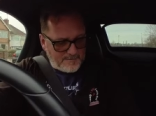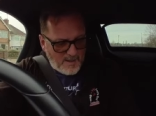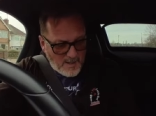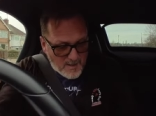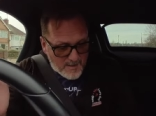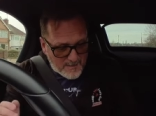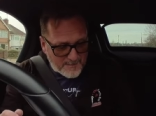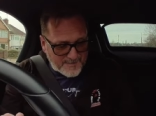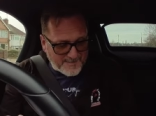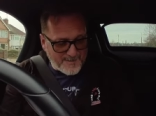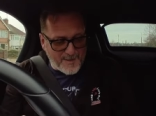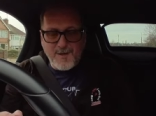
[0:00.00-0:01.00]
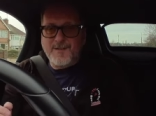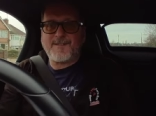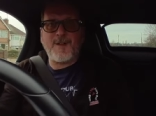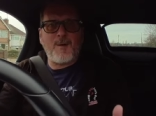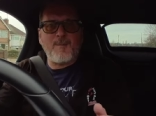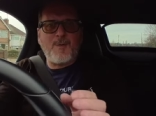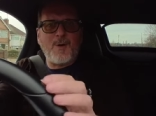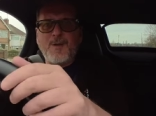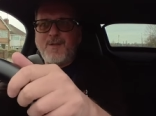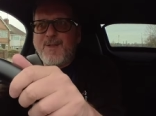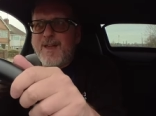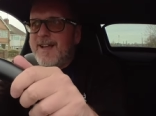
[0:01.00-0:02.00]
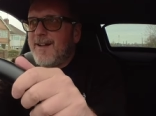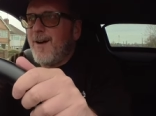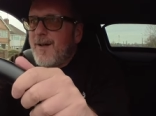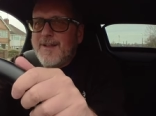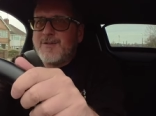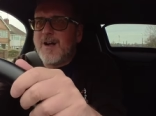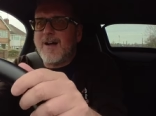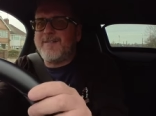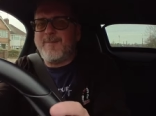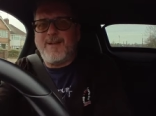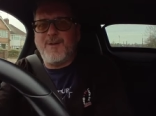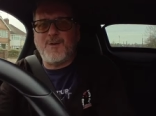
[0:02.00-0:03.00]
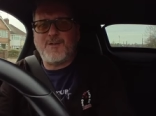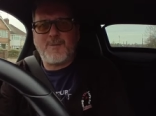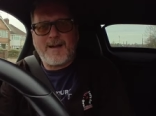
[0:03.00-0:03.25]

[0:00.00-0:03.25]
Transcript: Oh, the start stop button thing. Oh, it drives me nuts.